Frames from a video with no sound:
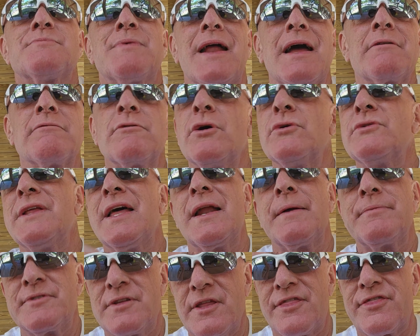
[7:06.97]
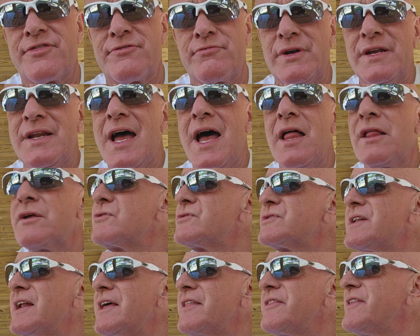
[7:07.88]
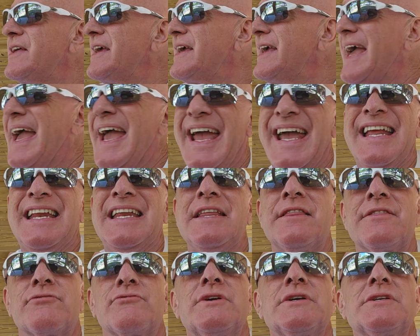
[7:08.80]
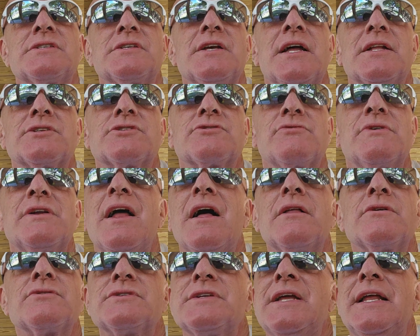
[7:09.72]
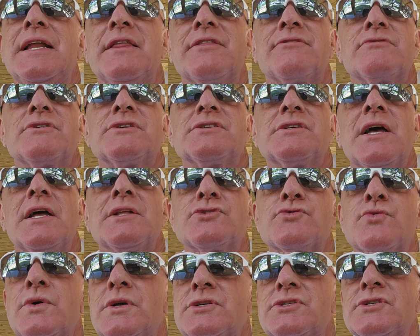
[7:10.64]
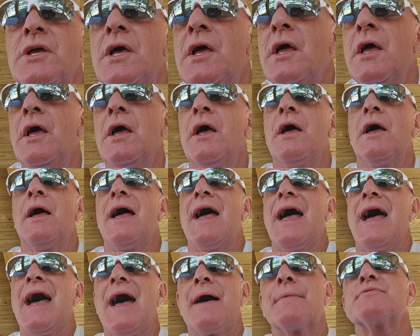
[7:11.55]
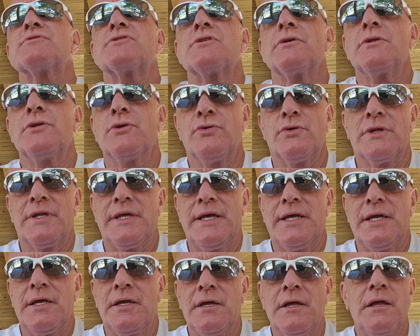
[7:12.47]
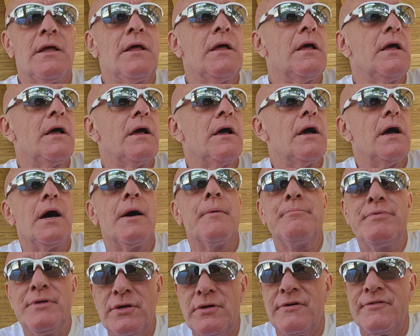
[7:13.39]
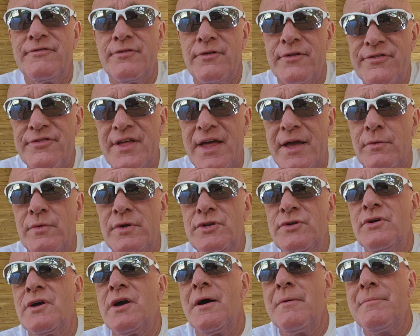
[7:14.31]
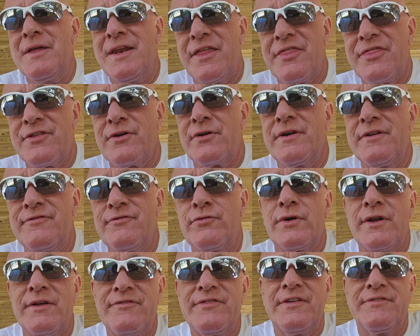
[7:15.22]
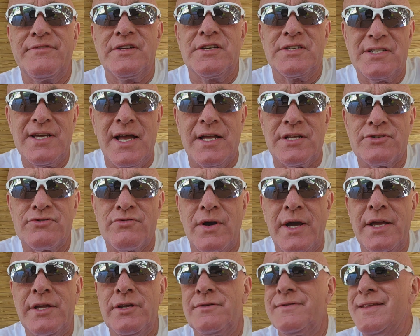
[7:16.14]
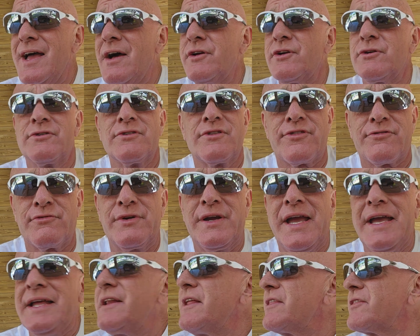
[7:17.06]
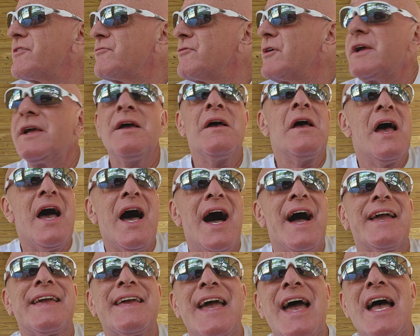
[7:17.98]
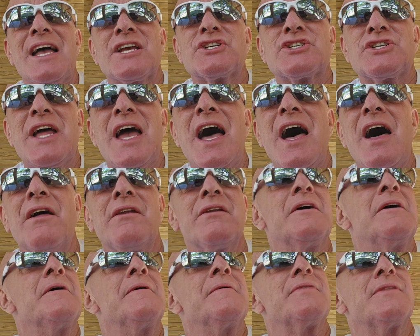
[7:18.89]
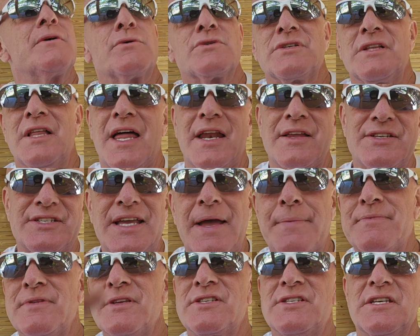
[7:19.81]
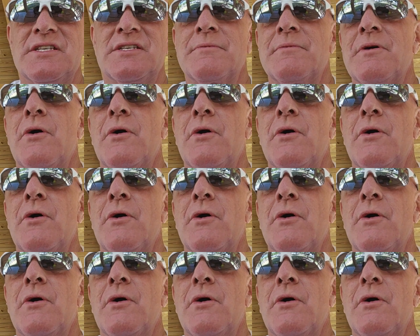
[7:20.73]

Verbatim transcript: but I rode that up to $3 and I think 83 cents. $3.83 was absolutely a beautiful thing when you come in at 30, 40, 50 cents, right? Now you're at 383. I cashed out. There was a lot of skepticism